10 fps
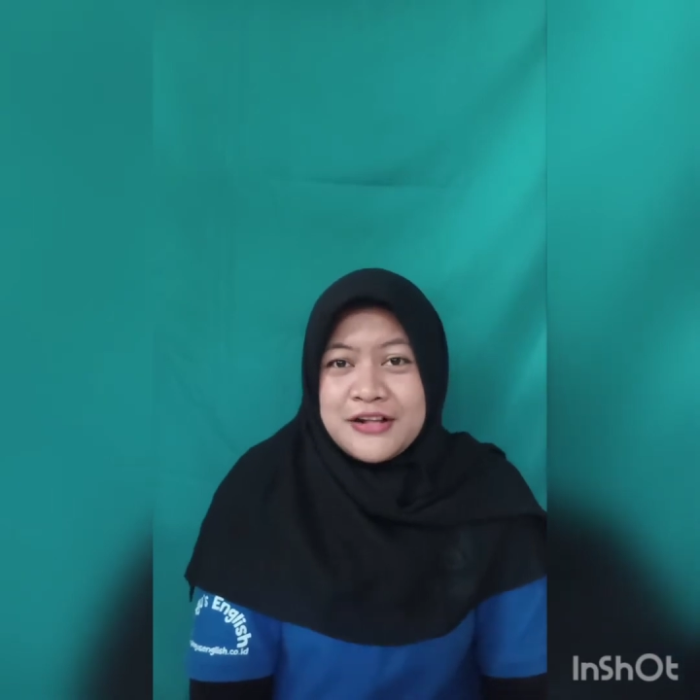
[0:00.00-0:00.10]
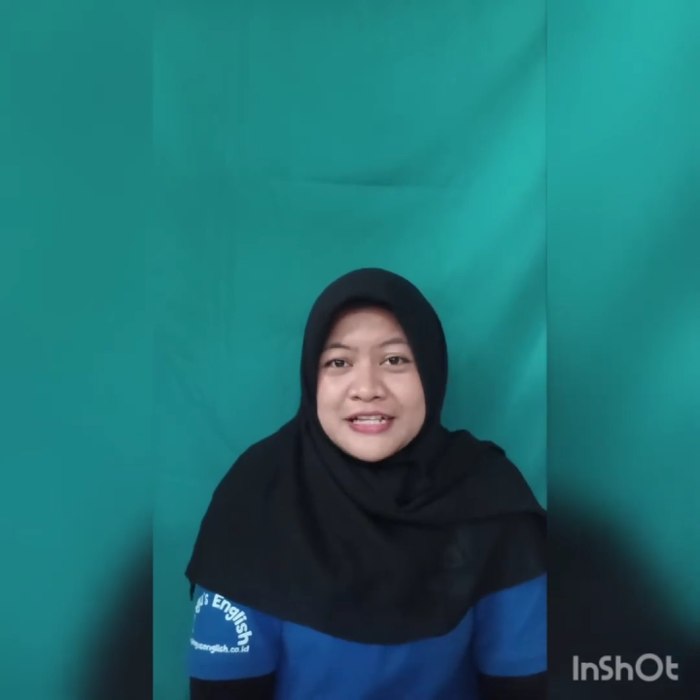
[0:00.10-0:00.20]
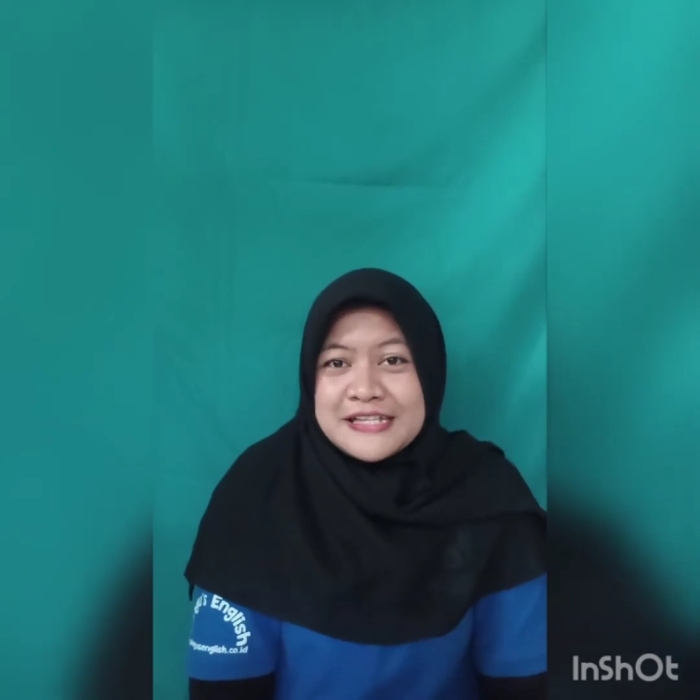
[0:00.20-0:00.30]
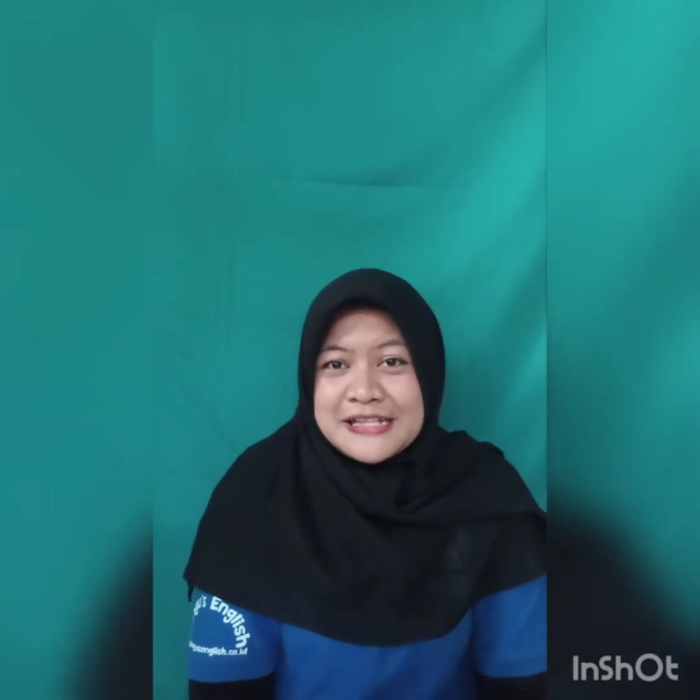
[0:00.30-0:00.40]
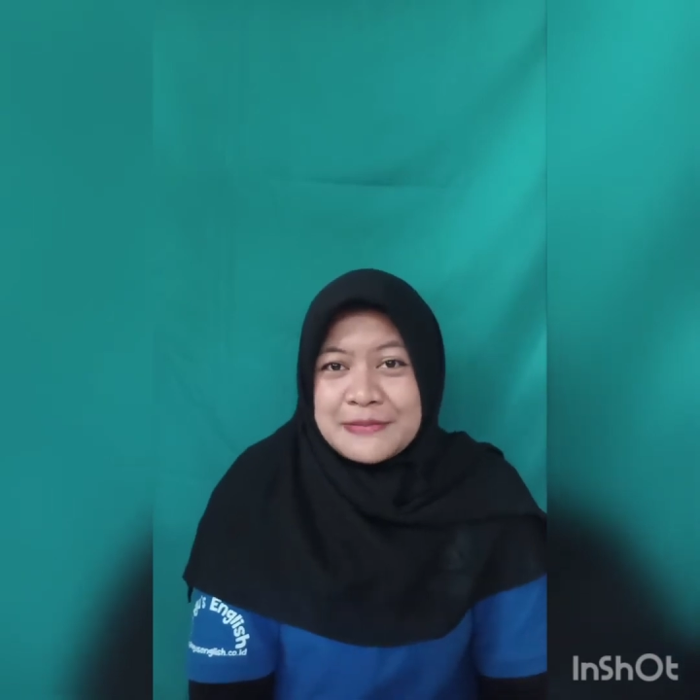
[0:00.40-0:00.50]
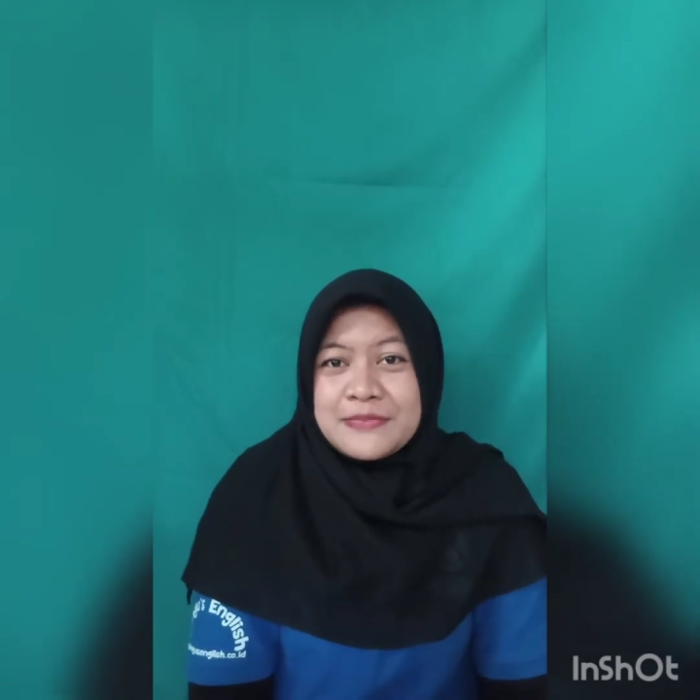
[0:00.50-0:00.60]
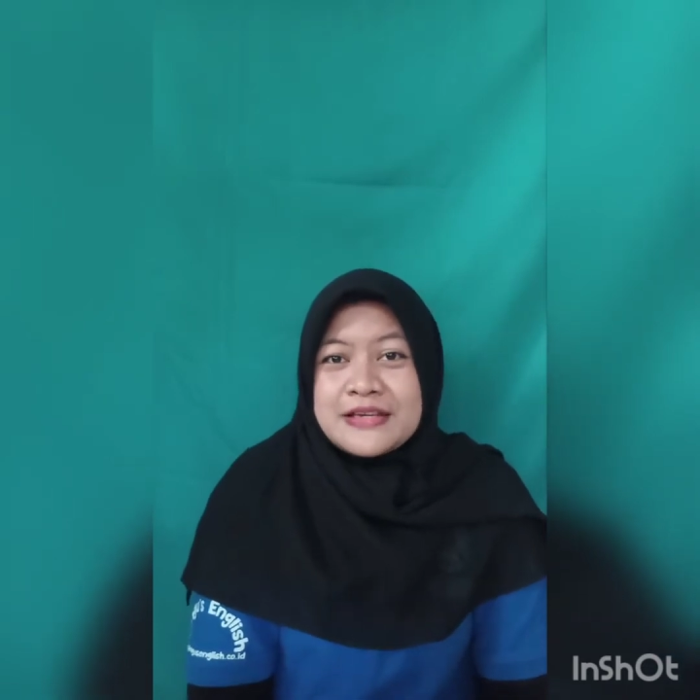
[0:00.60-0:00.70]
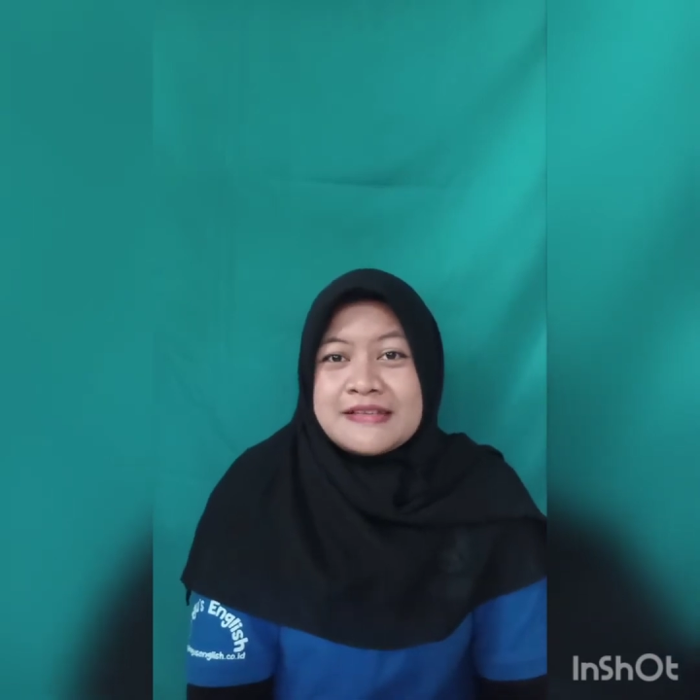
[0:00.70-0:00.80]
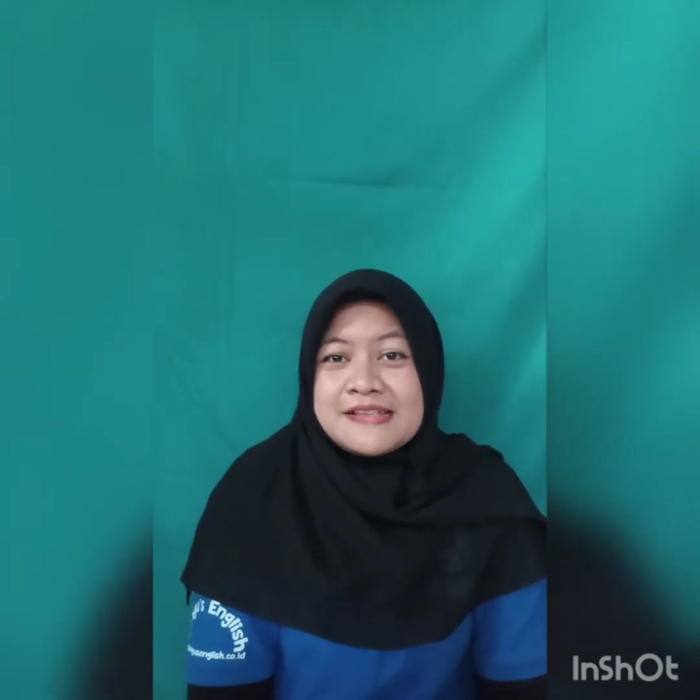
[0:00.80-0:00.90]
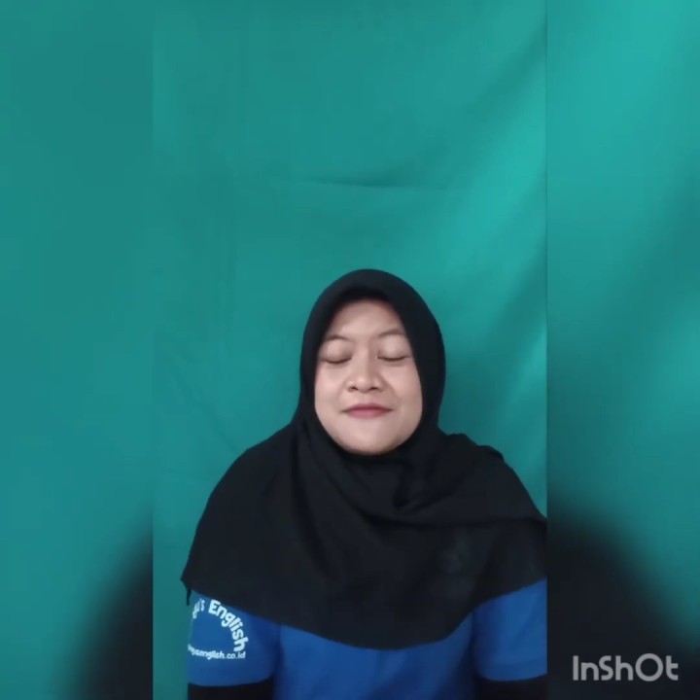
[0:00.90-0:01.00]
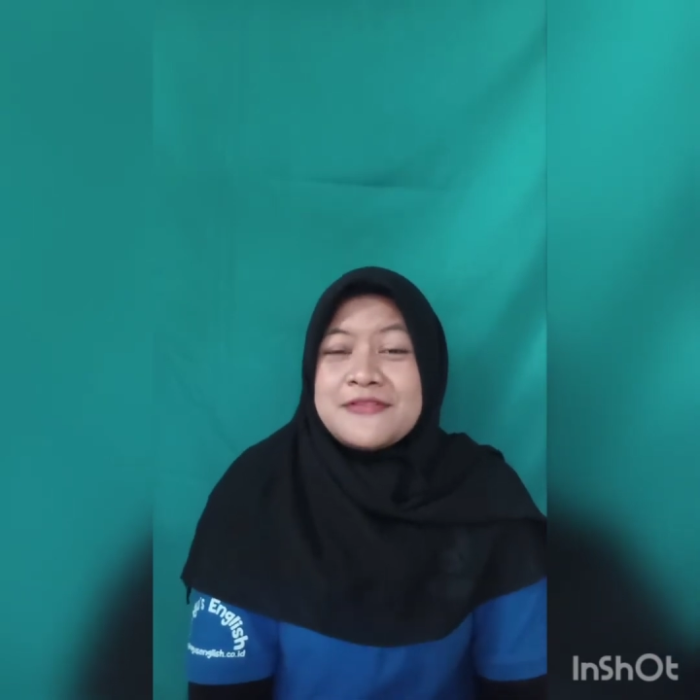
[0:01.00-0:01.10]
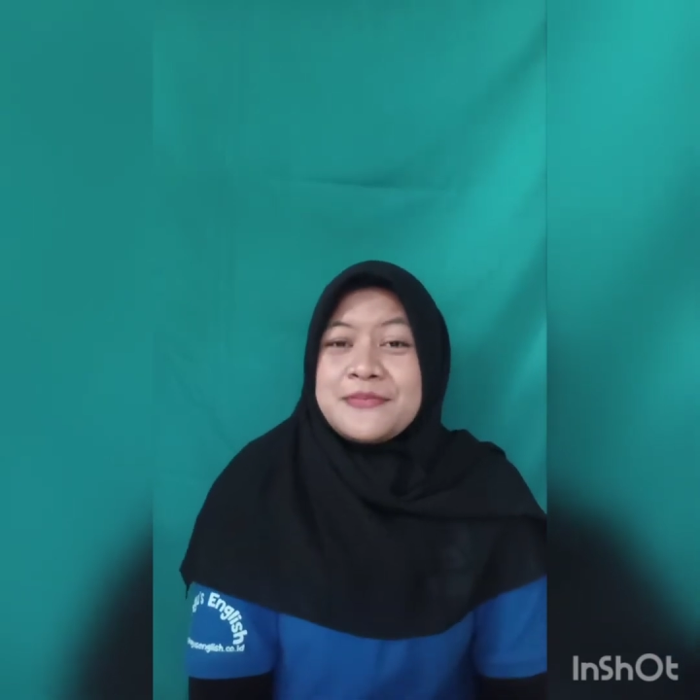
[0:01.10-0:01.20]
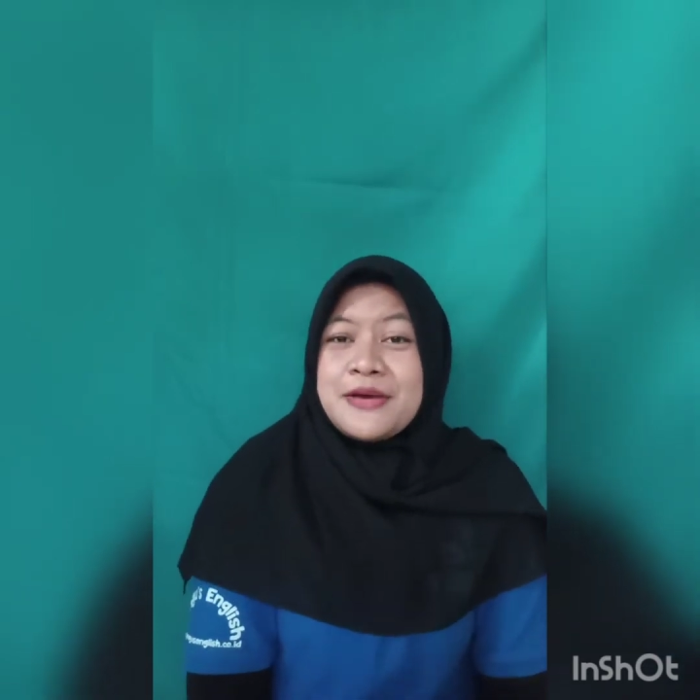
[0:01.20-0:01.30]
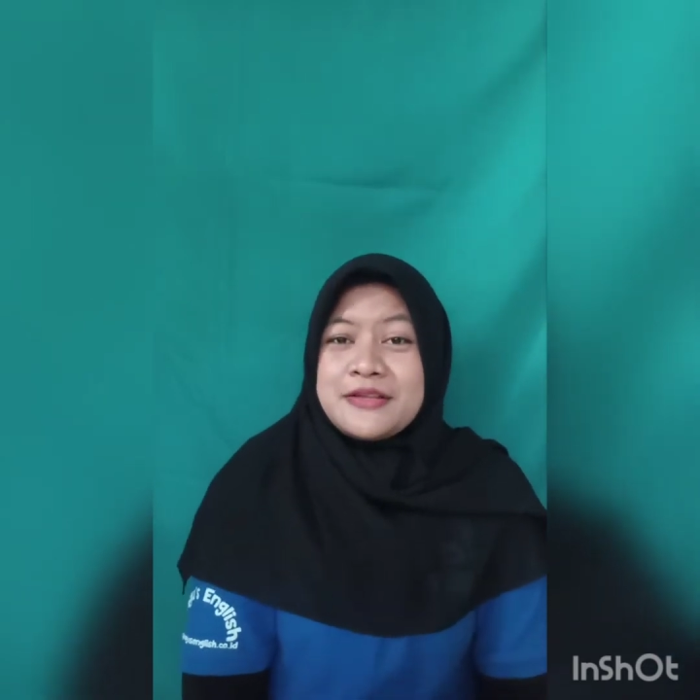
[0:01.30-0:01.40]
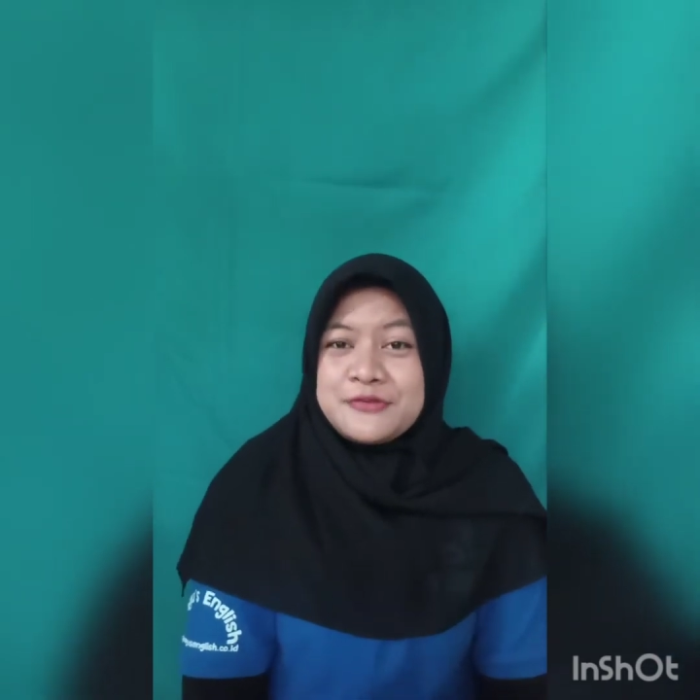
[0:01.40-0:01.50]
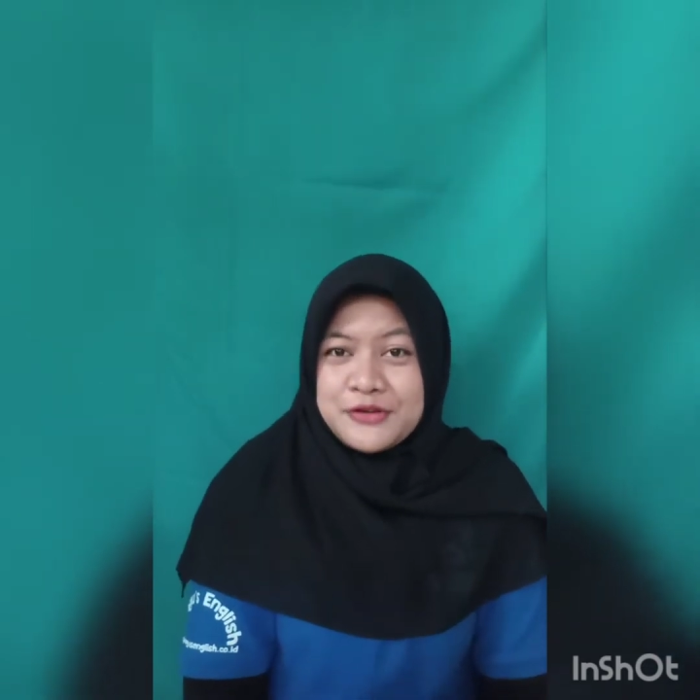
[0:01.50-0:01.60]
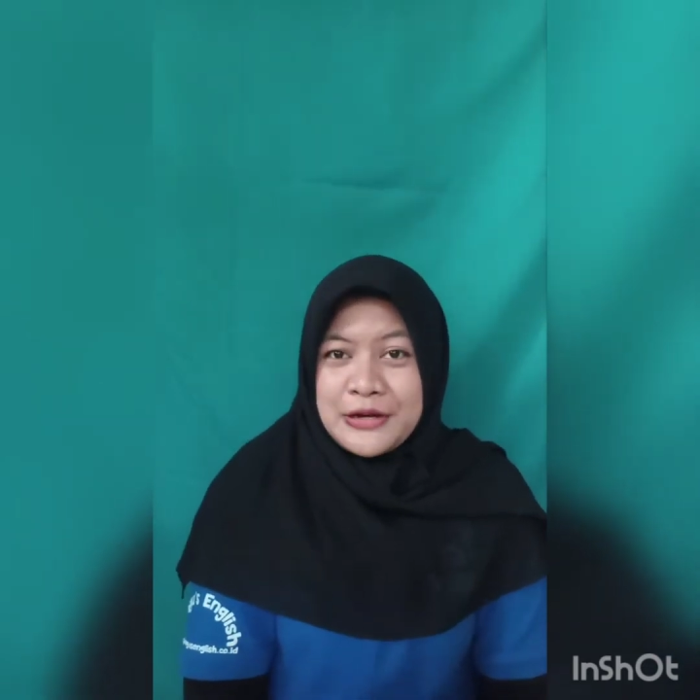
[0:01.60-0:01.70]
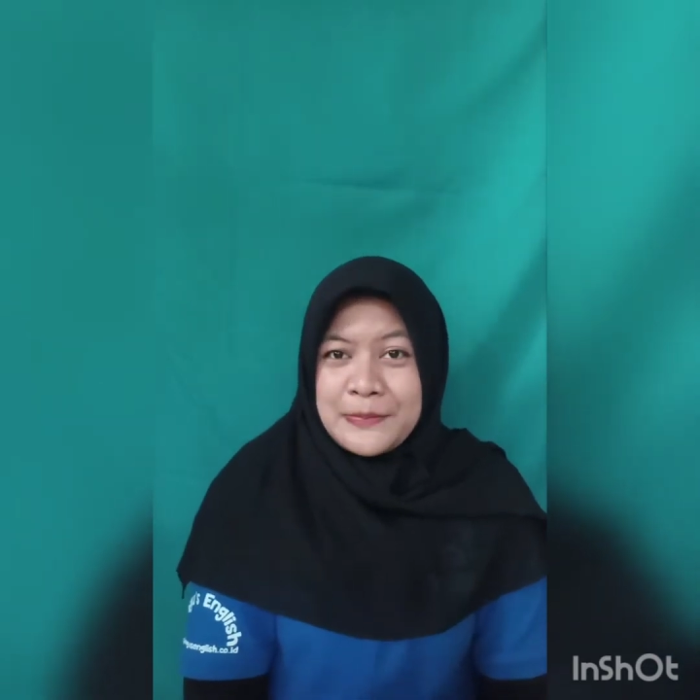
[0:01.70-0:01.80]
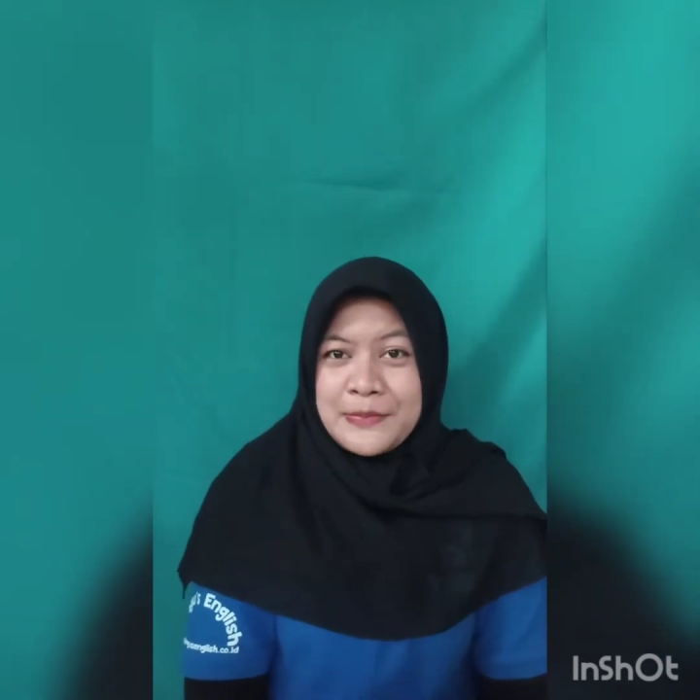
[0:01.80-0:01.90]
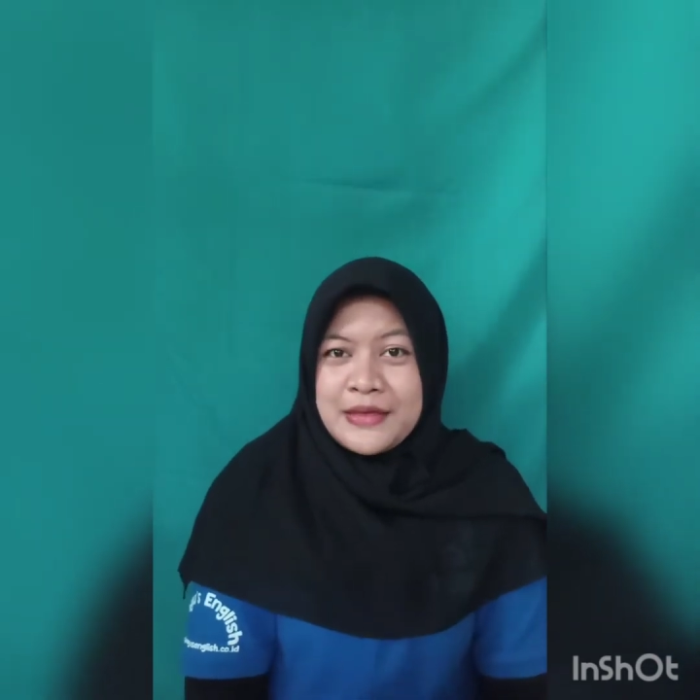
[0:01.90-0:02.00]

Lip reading: asleep because of the bad dream.